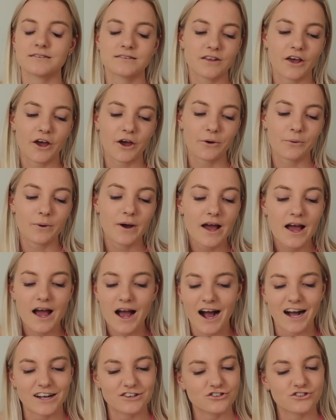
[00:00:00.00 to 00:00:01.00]
so
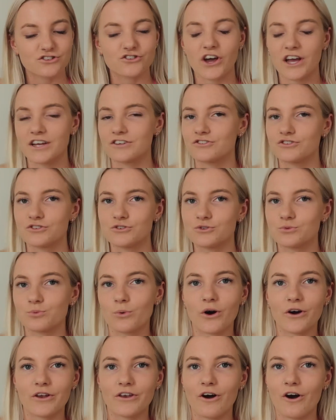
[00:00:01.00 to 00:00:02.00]
I just thought I'd choose
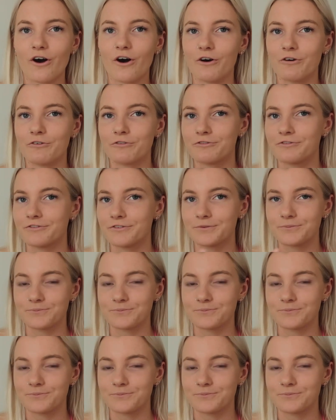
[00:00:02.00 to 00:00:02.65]
one off